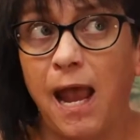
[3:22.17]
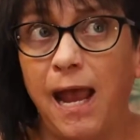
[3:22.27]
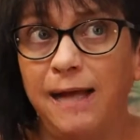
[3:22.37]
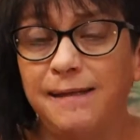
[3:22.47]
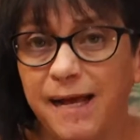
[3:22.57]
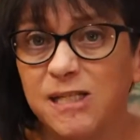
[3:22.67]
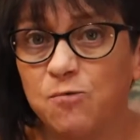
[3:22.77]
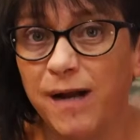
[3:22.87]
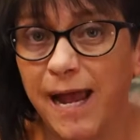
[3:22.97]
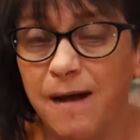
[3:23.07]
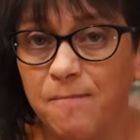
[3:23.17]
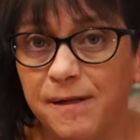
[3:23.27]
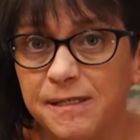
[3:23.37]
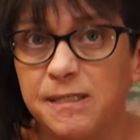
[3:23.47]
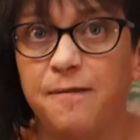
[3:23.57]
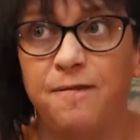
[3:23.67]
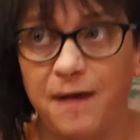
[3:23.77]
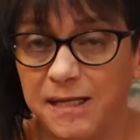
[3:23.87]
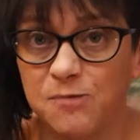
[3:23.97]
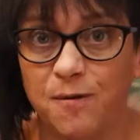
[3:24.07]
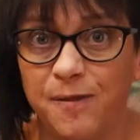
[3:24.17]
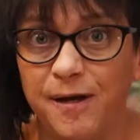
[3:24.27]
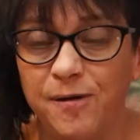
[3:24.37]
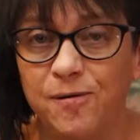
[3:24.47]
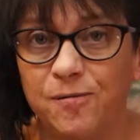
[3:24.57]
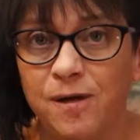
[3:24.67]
And that's what happens. That's what they do.